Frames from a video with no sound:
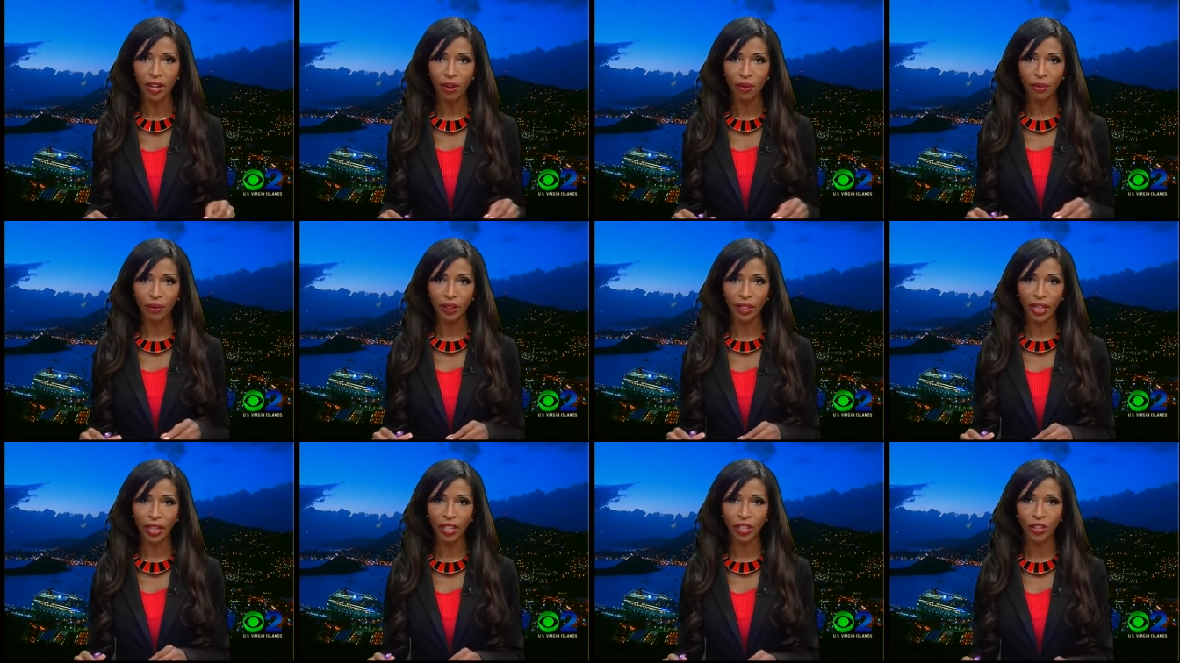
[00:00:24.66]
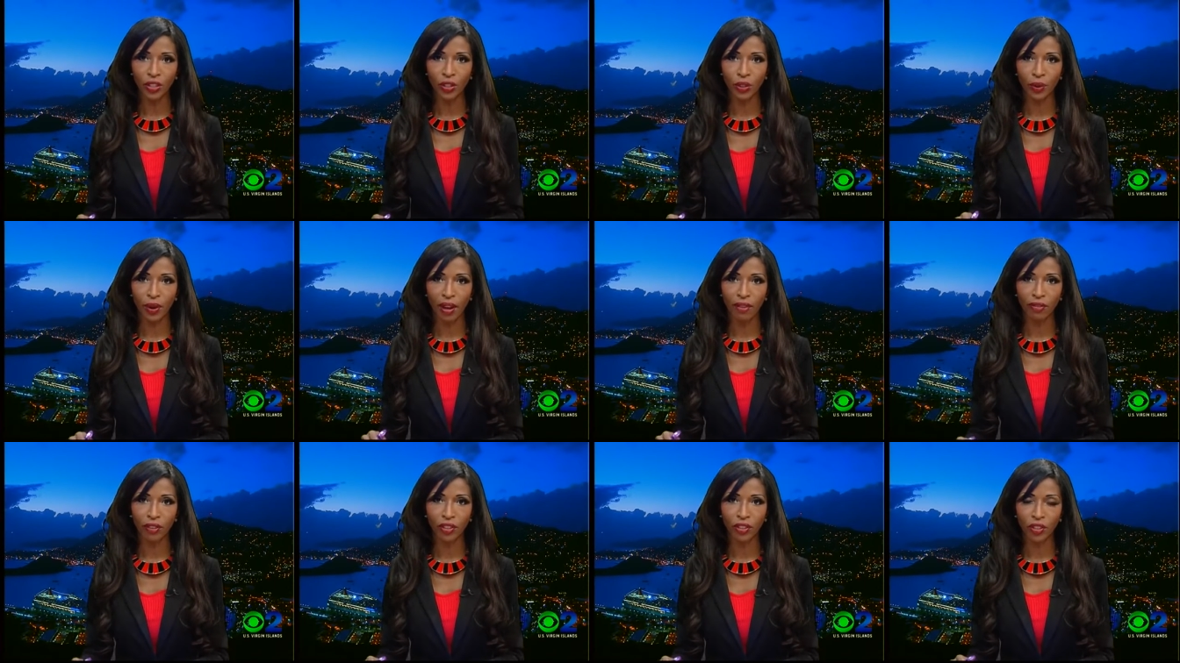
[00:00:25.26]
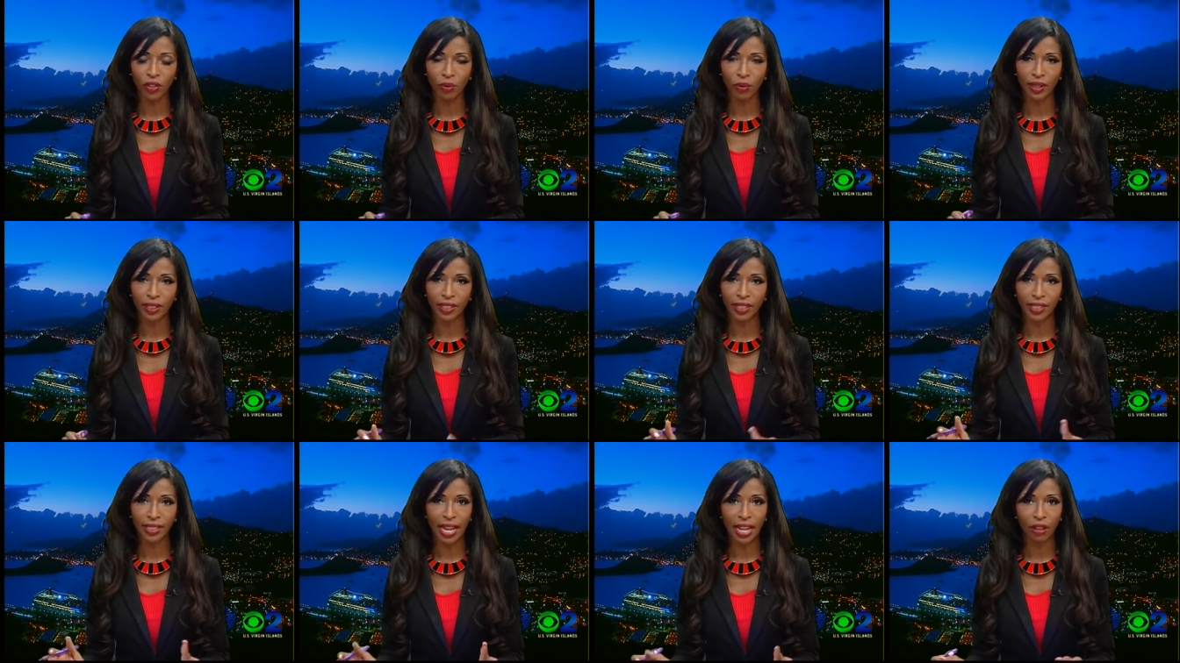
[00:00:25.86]
related to efforts to raise
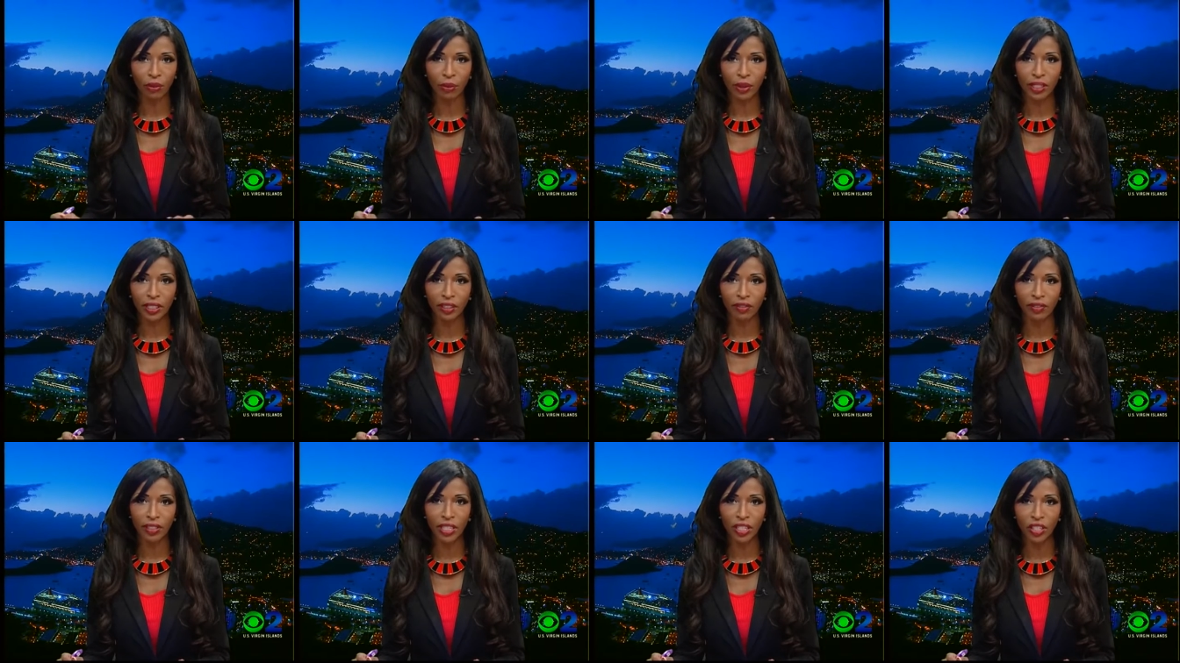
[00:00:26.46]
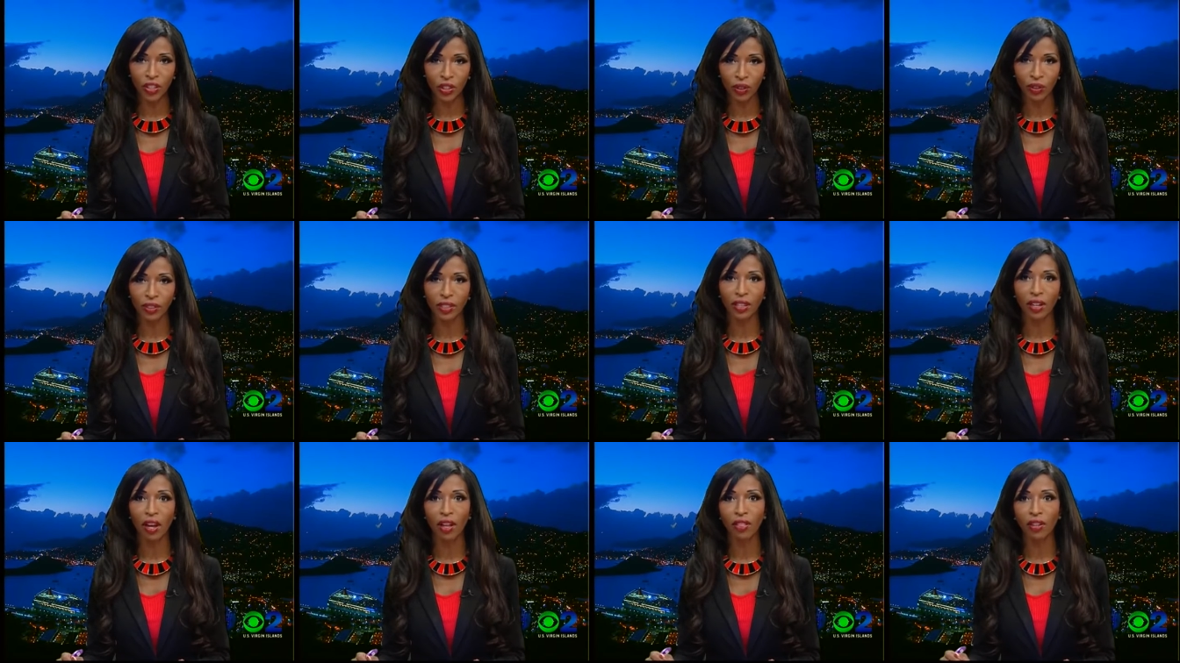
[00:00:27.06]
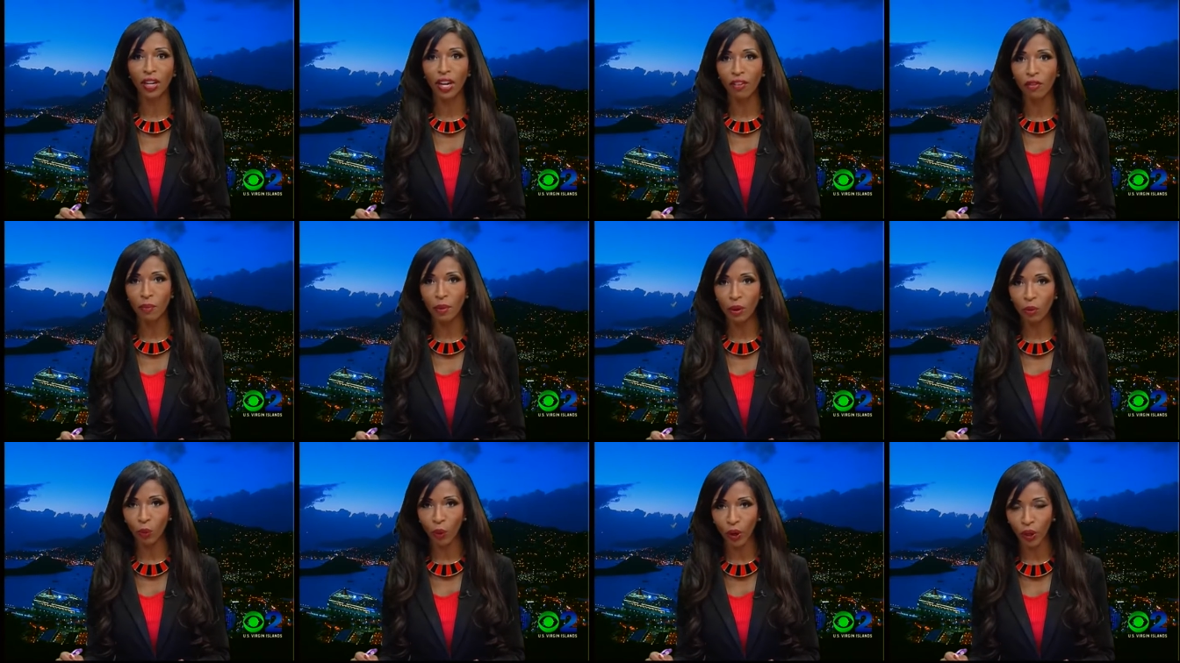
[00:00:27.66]
the salaries of teachers and other
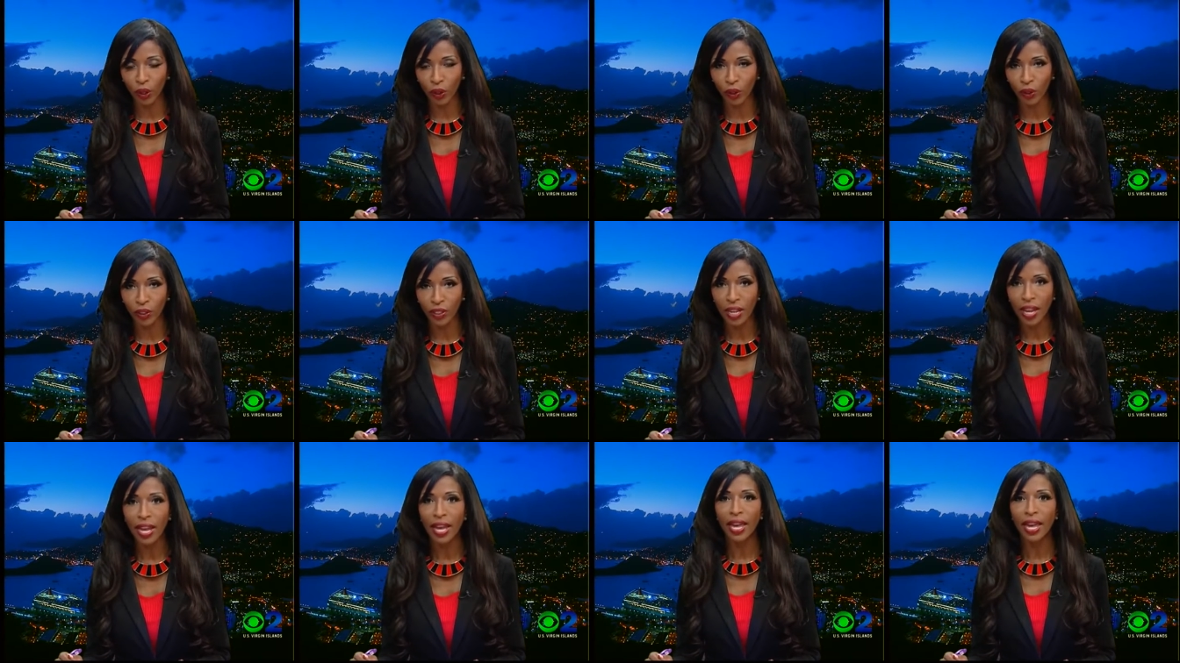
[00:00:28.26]
government workers